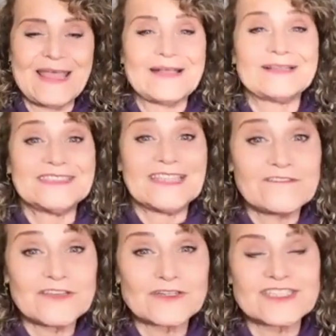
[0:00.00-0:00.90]
Love
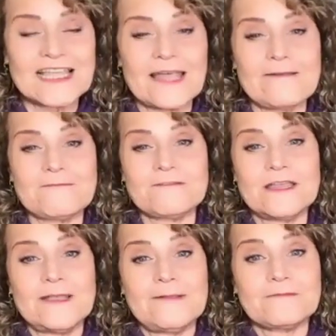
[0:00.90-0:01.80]
yourself.
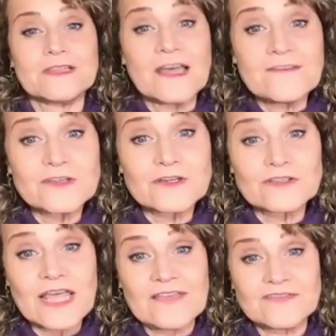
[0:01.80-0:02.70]
Love your
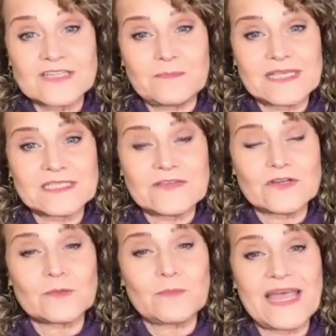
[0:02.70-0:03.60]
life to the best of your
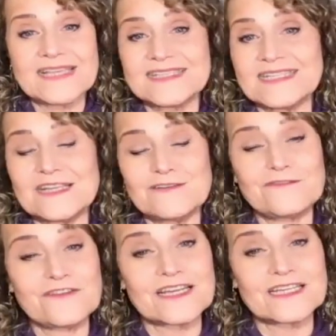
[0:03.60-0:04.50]
capacity in
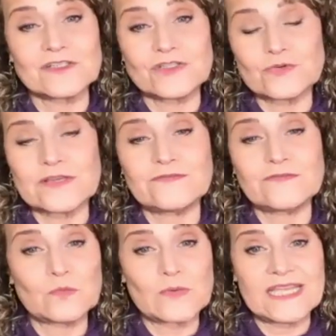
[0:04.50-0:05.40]
fun and
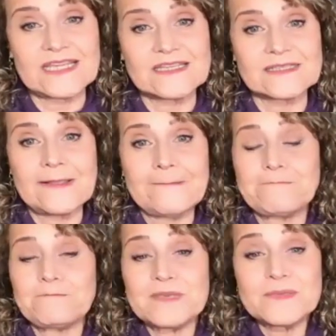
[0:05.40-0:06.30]
joyful ways.
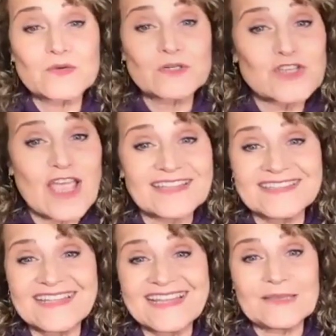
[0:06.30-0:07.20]
Be more
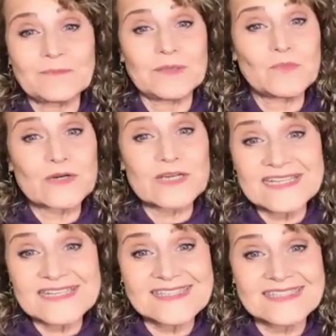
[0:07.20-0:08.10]
childlike, be more
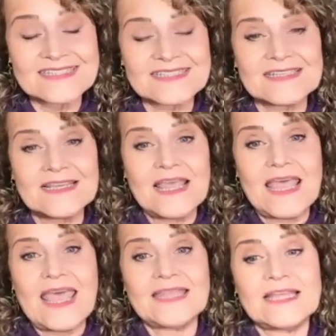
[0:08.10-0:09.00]
innocent,
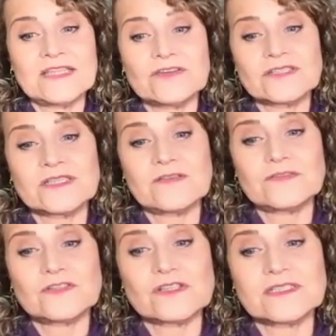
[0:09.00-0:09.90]
and let
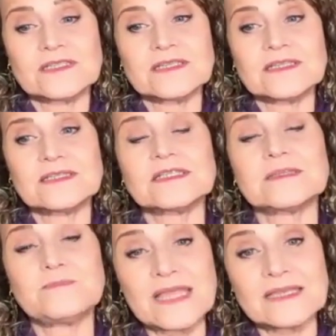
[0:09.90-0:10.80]
yourself just
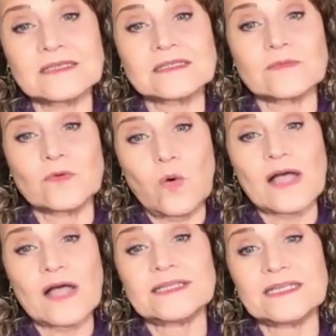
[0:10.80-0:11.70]
spend some
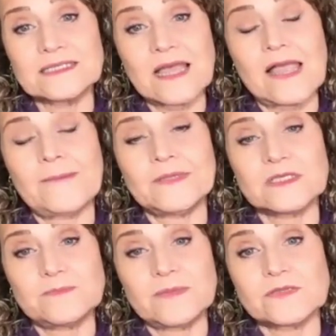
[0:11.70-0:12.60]
quality time and
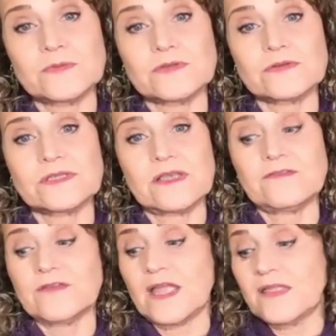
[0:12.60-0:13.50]
space with
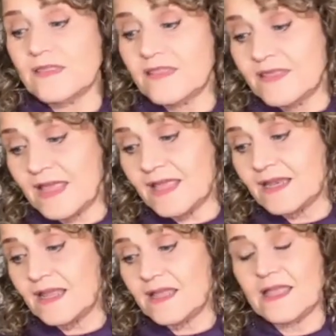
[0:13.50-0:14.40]
yourself, and
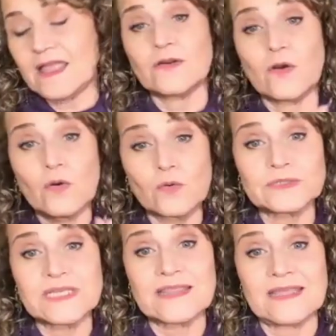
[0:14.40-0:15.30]
then and
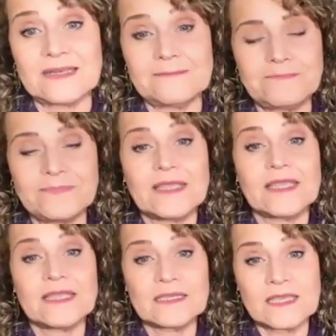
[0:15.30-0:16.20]
only then
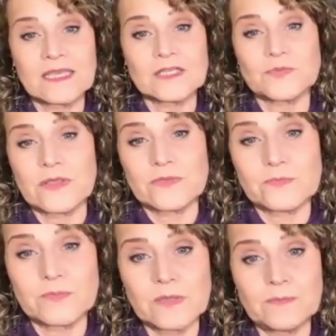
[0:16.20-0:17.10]
engage with other
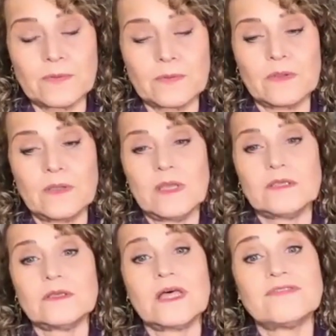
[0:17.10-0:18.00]
people.
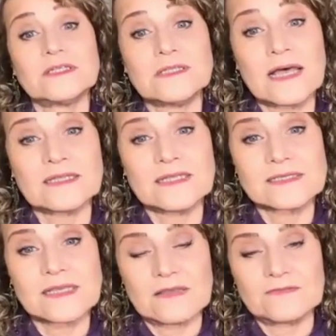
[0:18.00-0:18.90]
You'll have a lot less
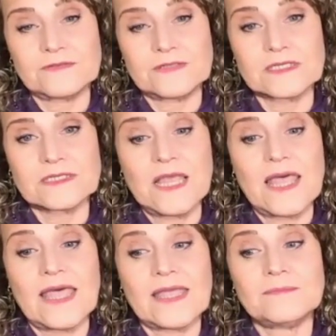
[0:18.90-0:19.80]
conflict,
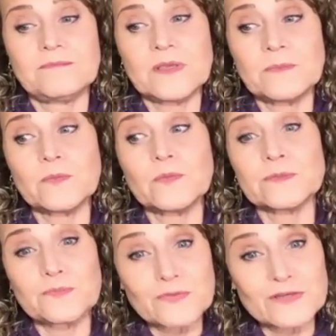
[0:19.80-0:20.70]
and people will
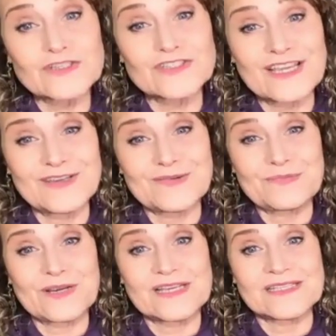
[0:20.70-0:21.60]
appreciate your
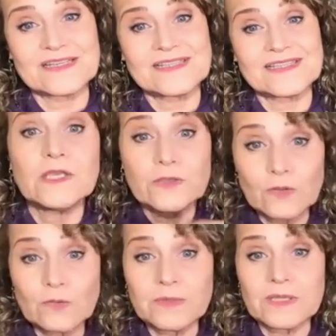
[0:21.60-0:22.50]
presence, and
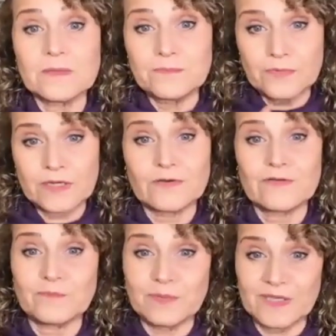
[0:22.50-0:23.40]
you'll be the bringer
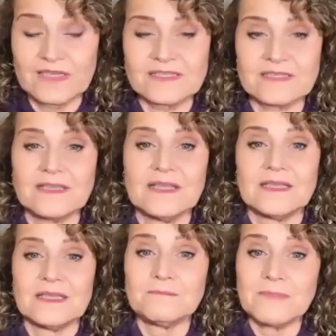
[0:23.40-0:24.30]
of peace
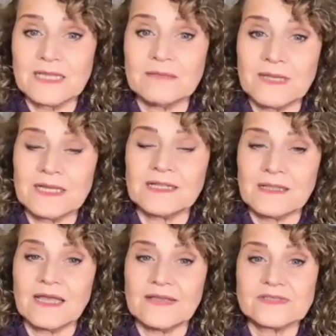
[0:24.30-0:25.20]
in many, many
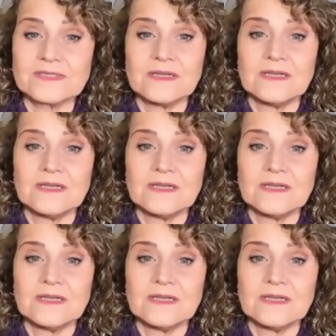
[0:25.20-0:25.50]
lives.